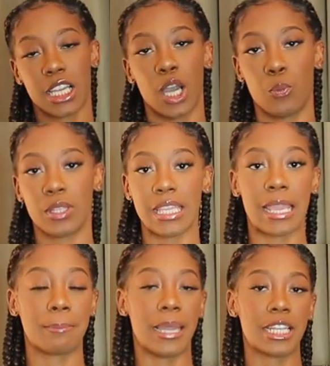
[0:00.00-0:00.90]
come with
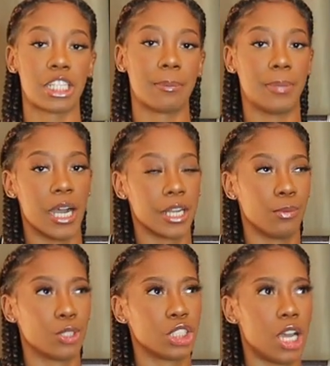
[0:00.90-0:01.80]
a matching
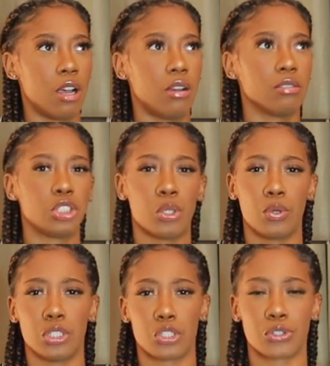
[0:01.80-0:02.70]
bottom which I'll show
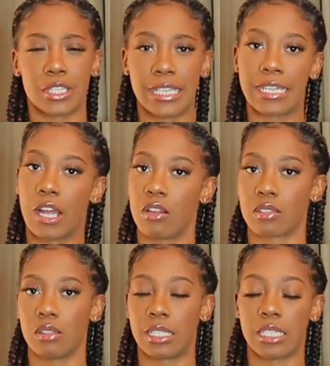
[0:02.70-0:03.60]
on the screen and I'll
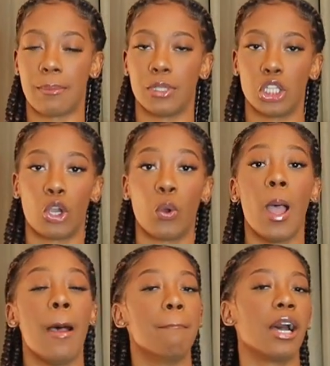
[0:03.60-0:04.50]
also link down below
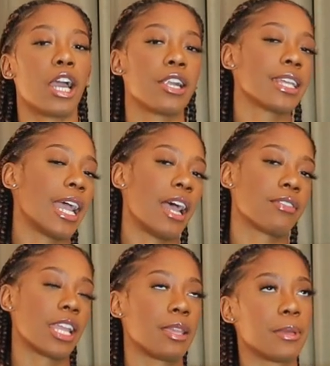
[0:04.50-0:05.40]
but I already
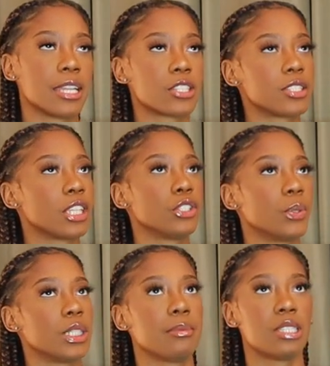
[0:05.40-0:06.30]
have khaki pants so I was like you know
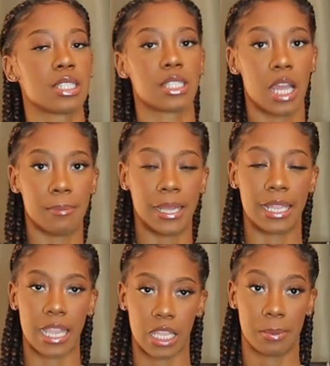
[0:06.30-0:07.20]
what let me just stop
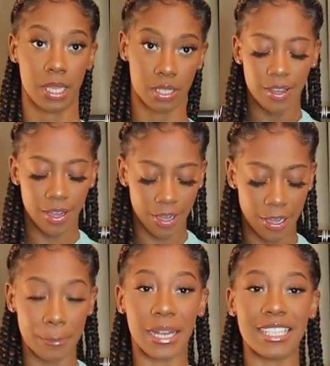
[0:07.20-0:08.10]
buying khaki pants.
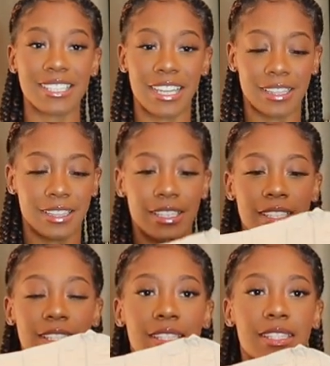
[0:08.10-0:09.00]
Um but I just got
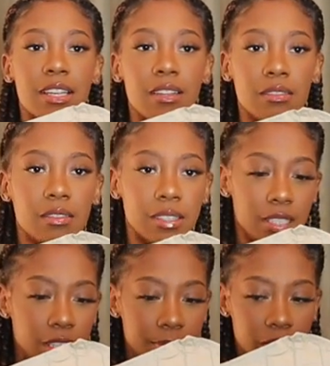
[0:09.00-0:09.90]
this, is
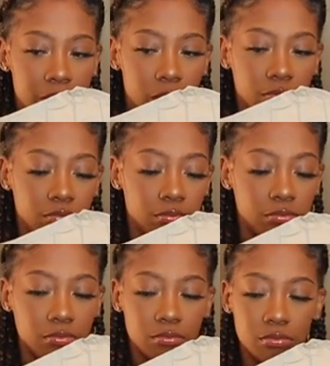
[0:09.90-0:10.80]
this upside down?
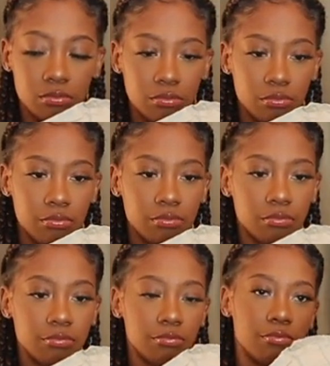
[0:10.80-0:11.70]

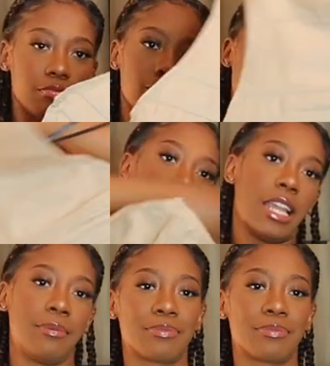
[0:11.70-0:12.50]
Mm, yeah.